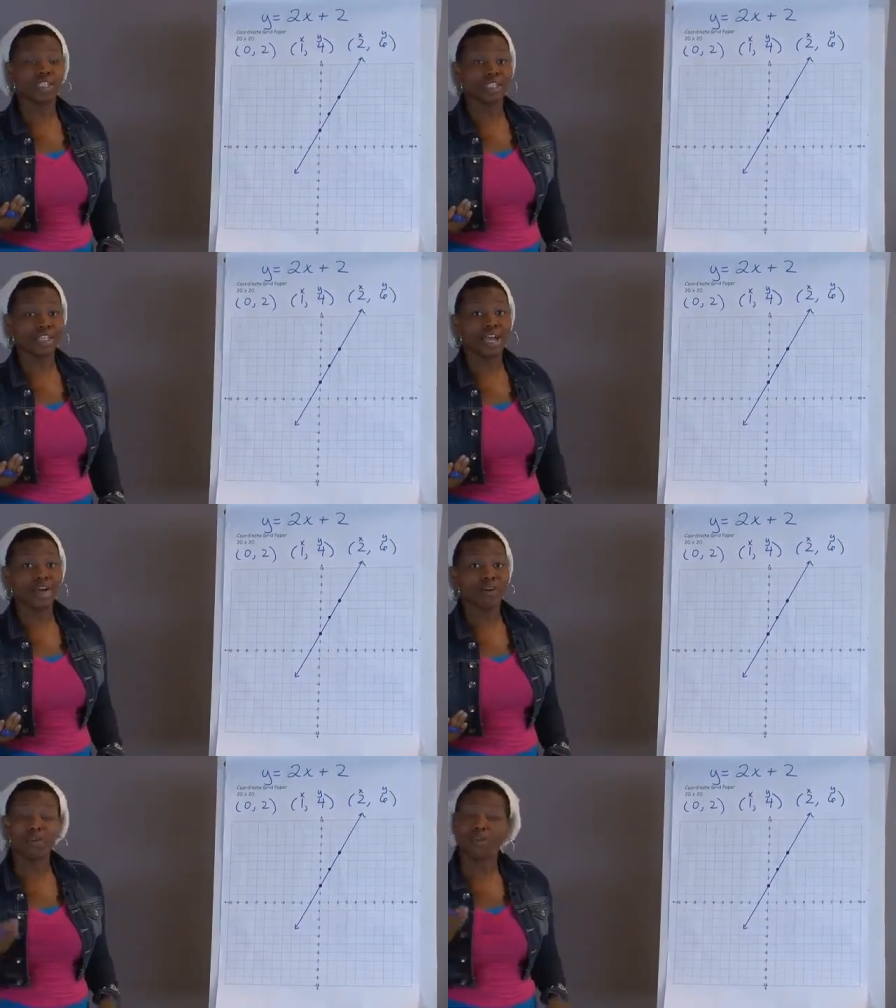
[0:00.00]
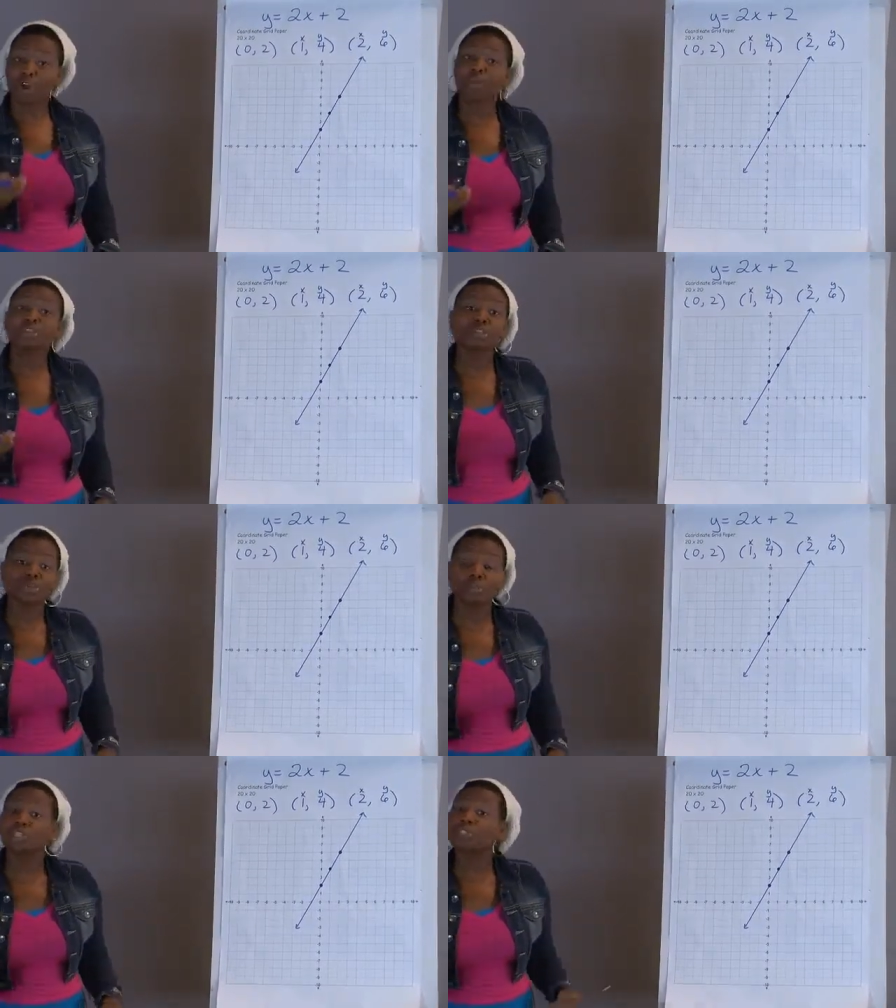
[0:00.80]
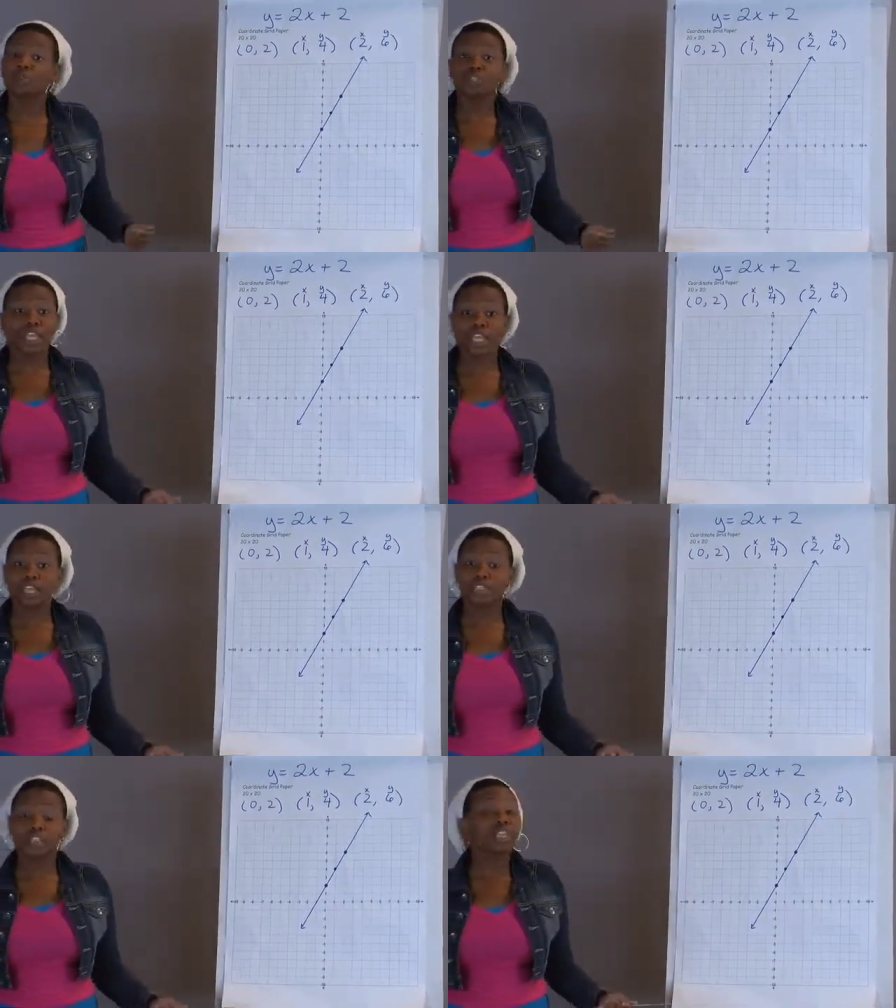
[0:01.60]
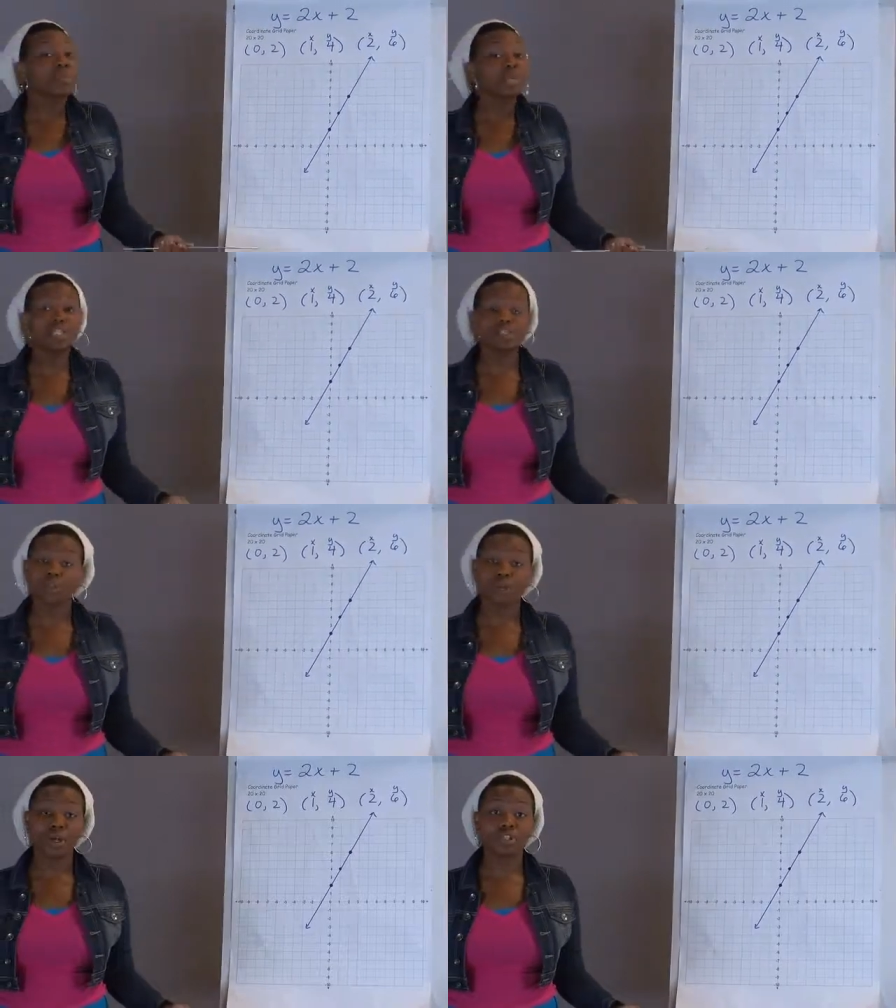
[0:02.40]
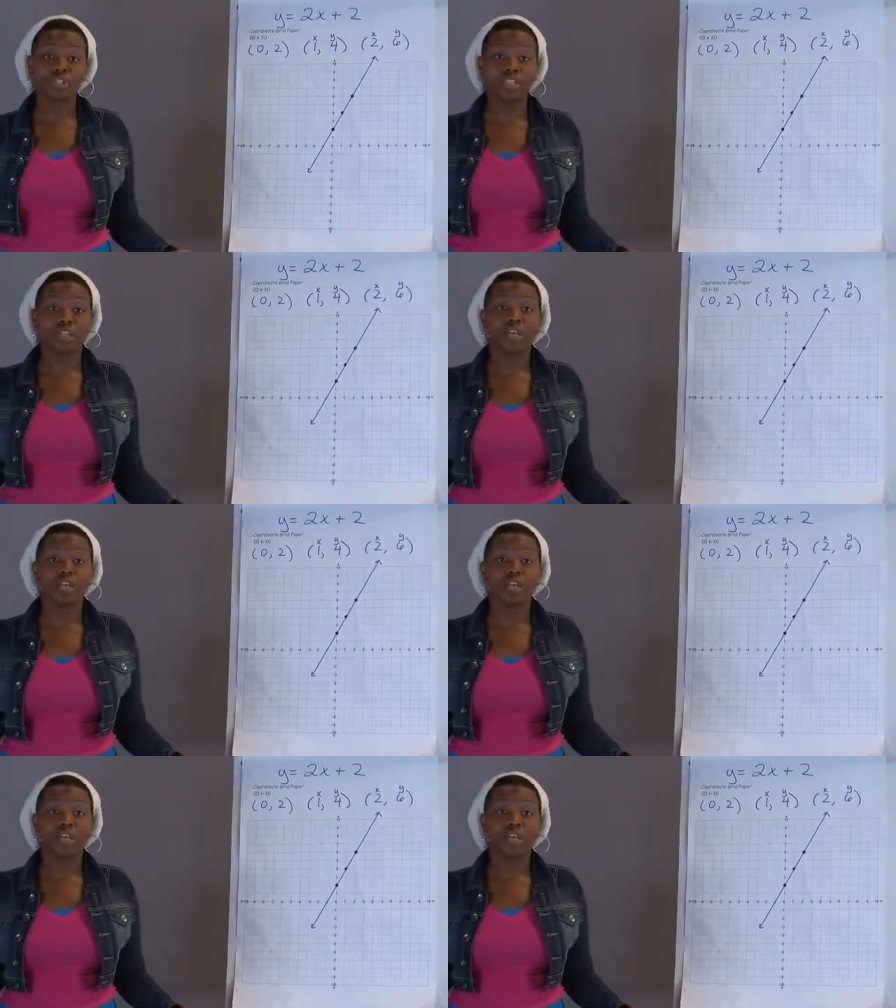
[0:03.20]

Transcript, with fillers: Now, verbal descriptions will change. It depends on the person.